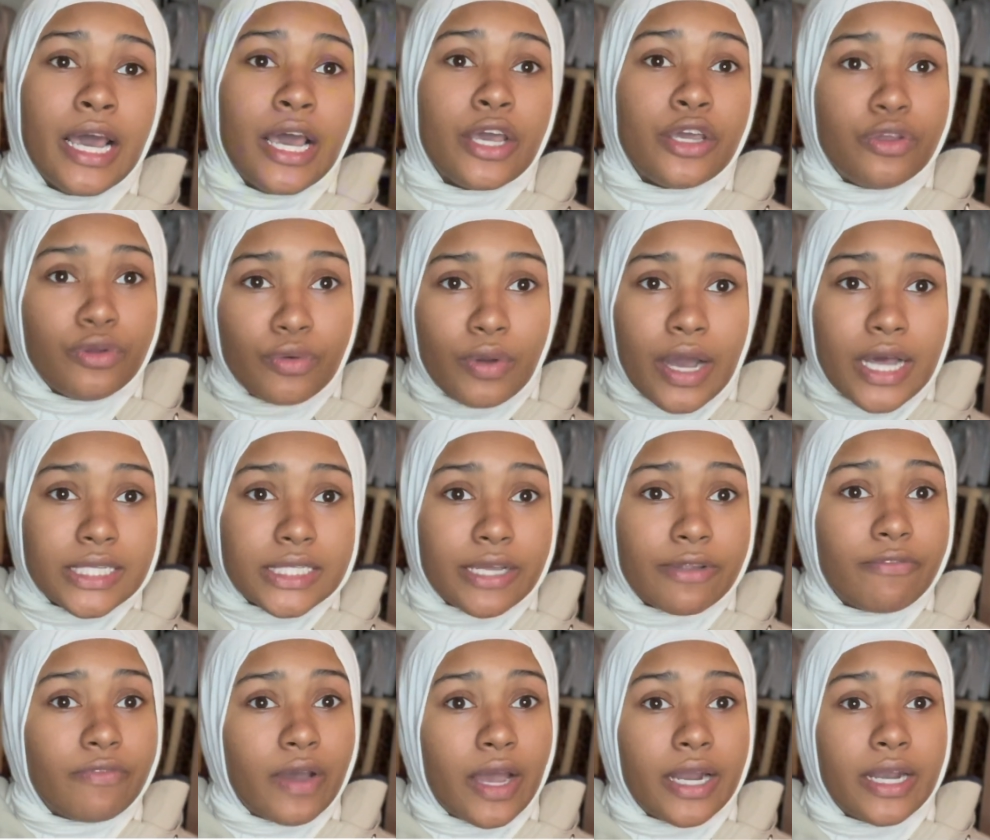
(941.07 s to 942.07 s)
You guys can
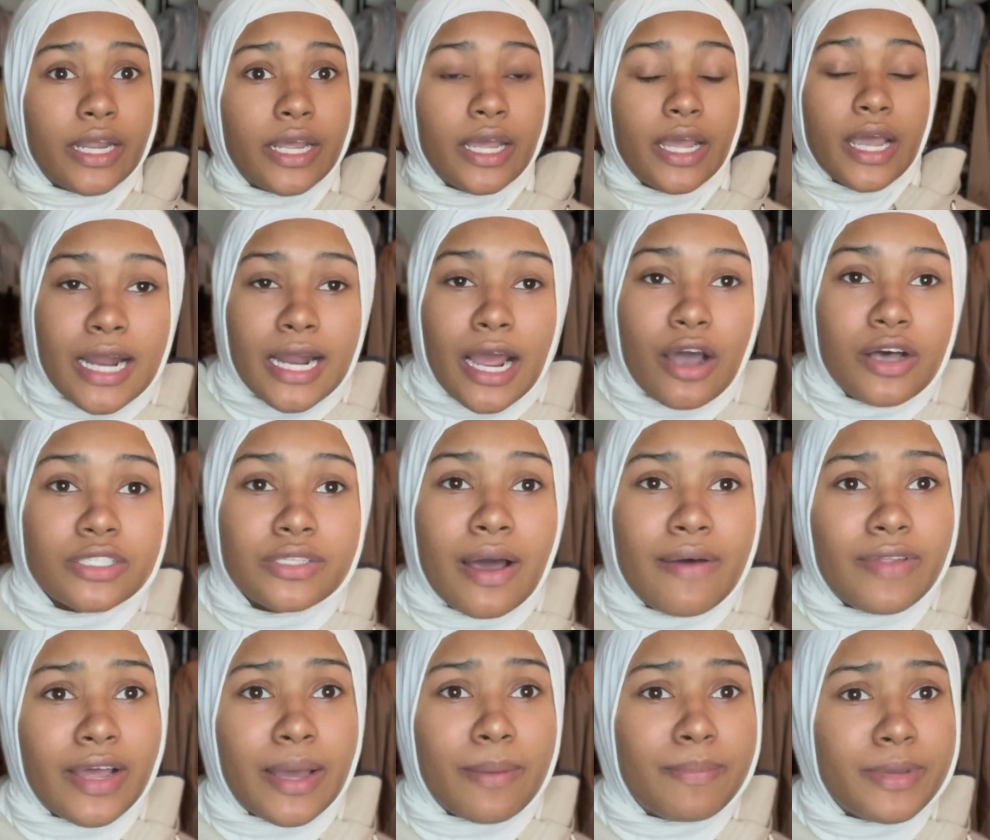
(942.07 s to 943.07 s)
find it. And I also have
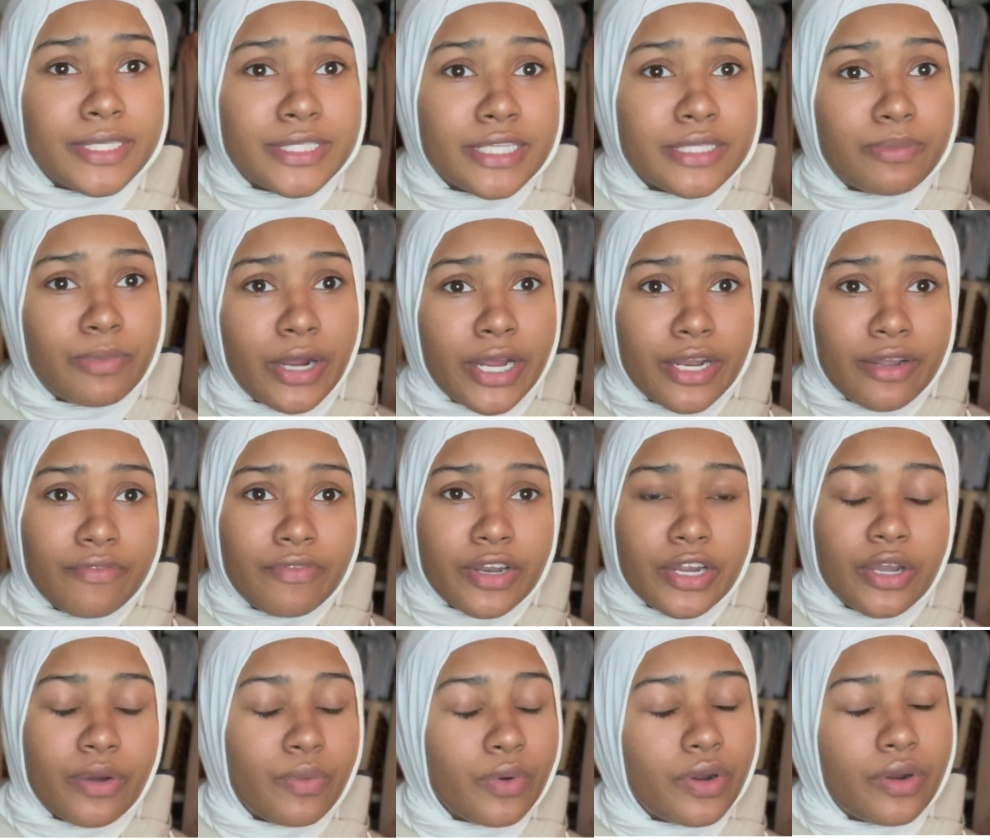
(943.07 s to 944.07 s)
like a business branding
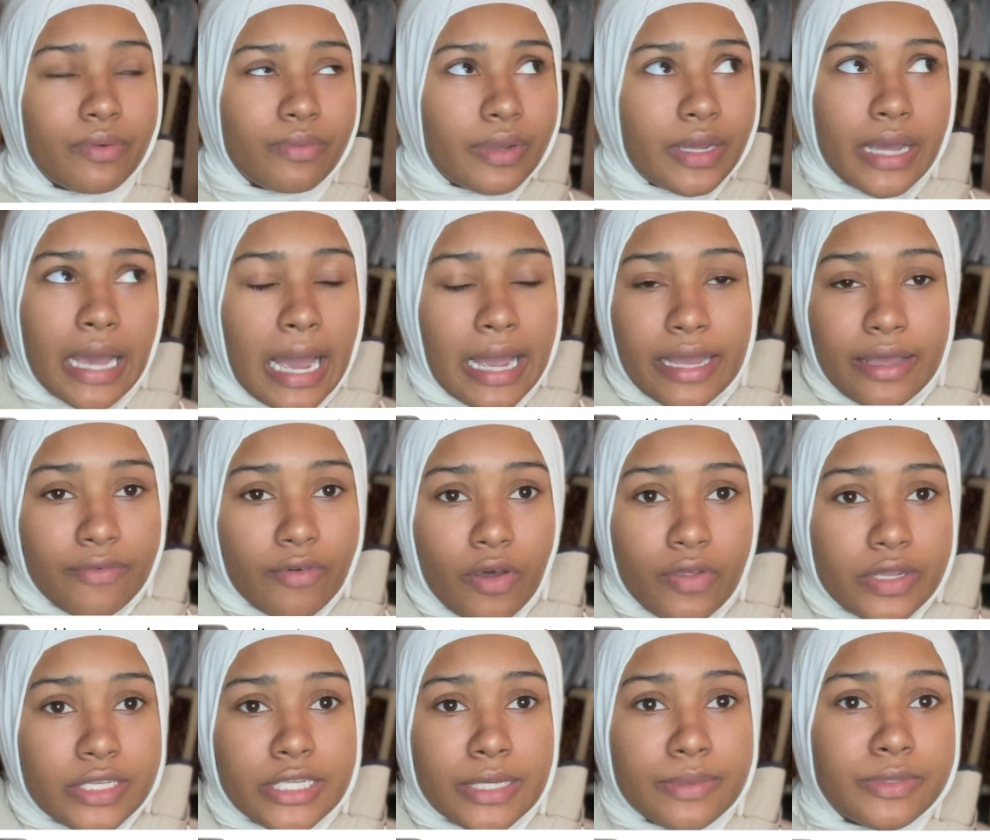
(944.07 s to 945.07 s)
video where I give all the
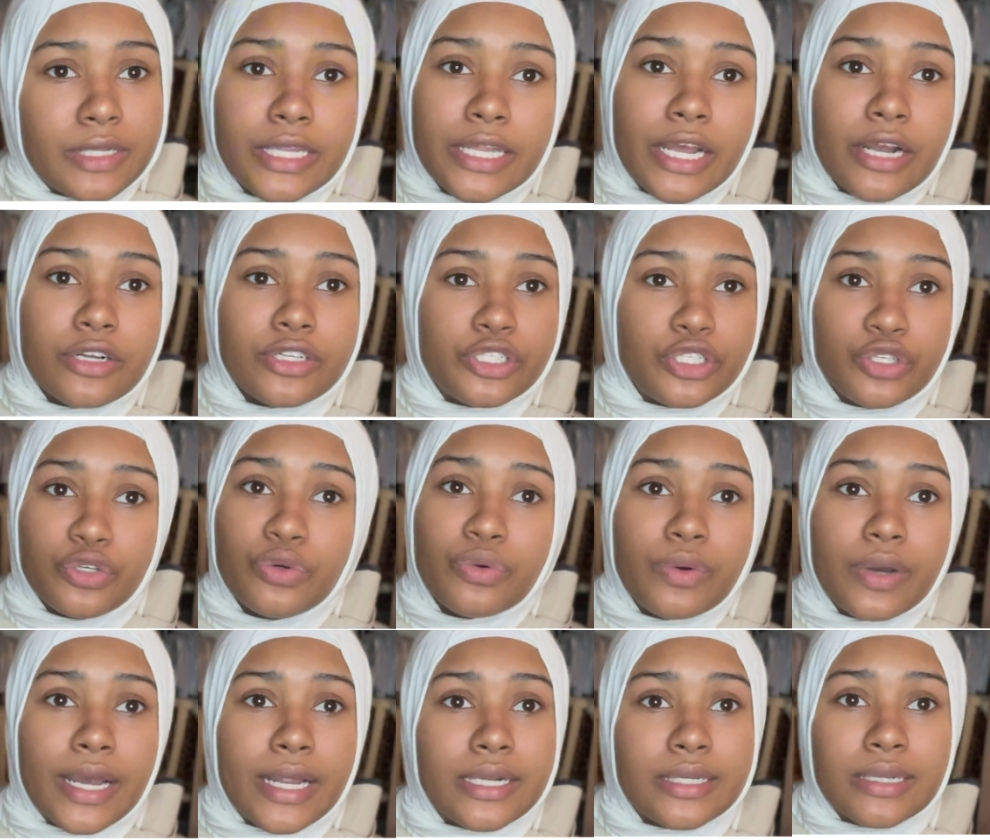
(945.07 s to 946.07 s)
tips in there too,
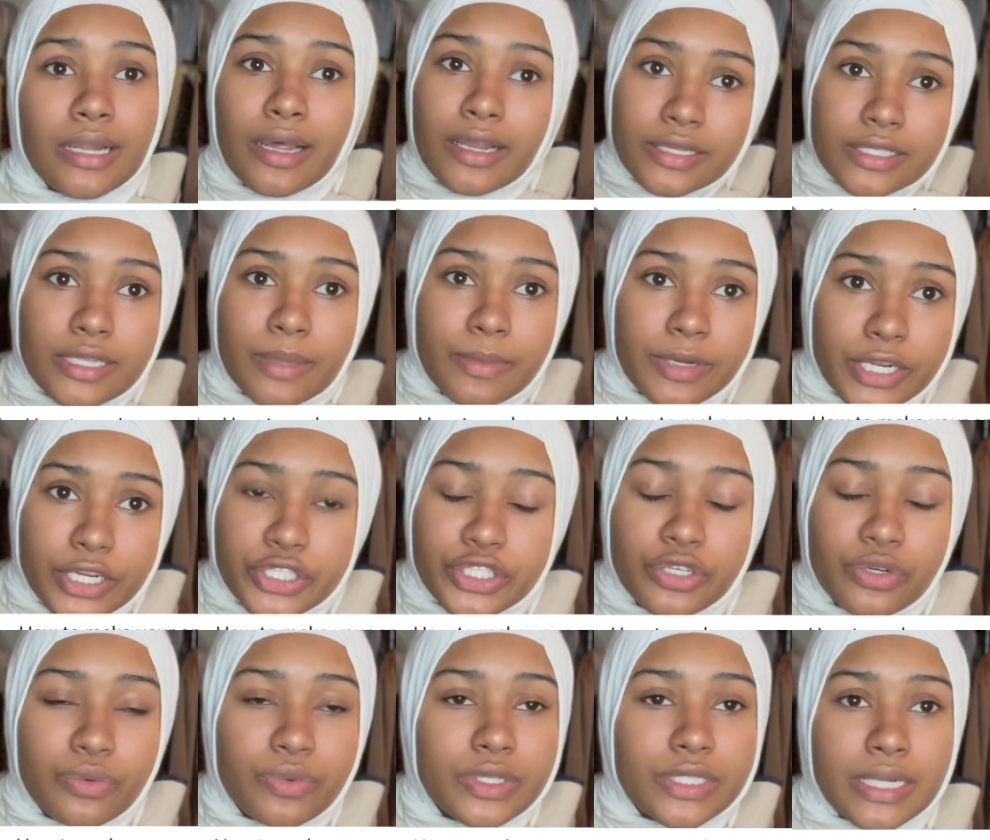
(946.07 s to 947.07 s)
and some
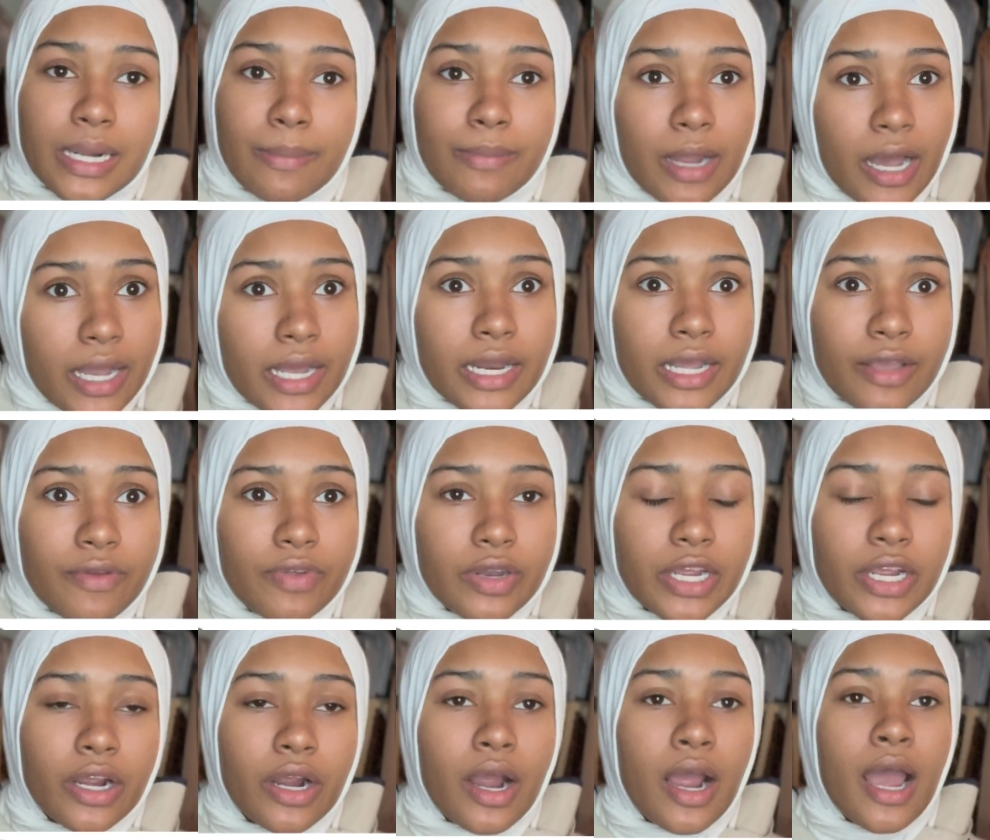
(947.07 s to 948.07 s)
additional ones that I'm not going to give in
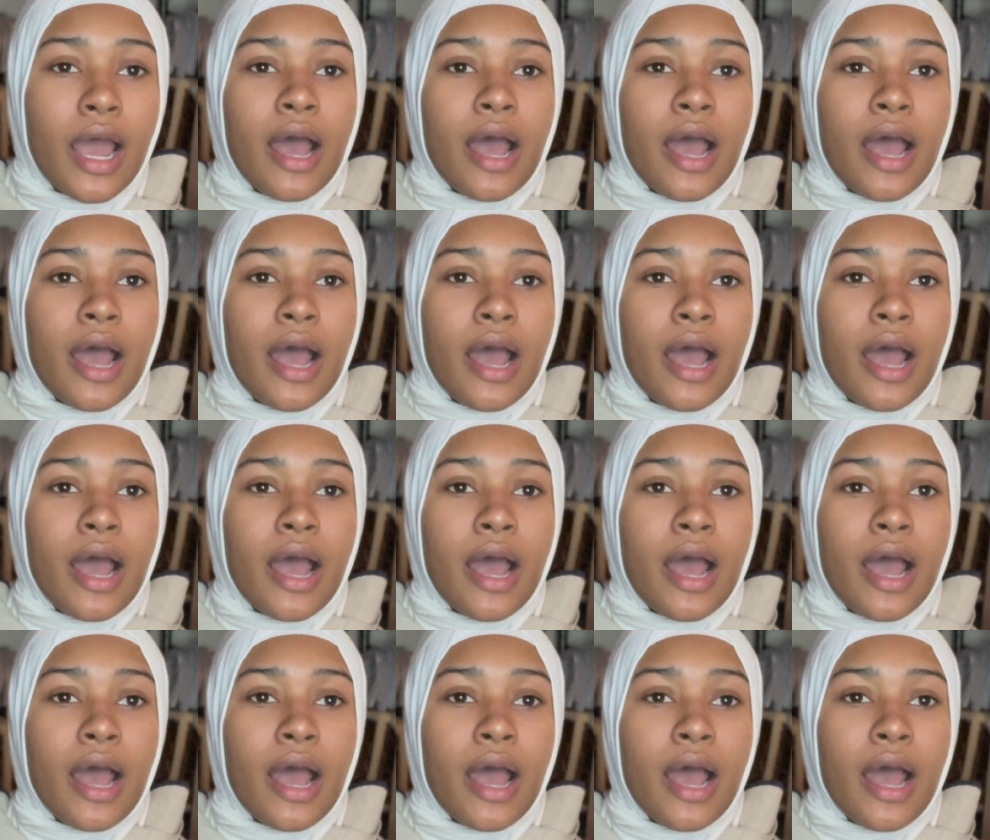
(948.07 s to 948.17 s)
here.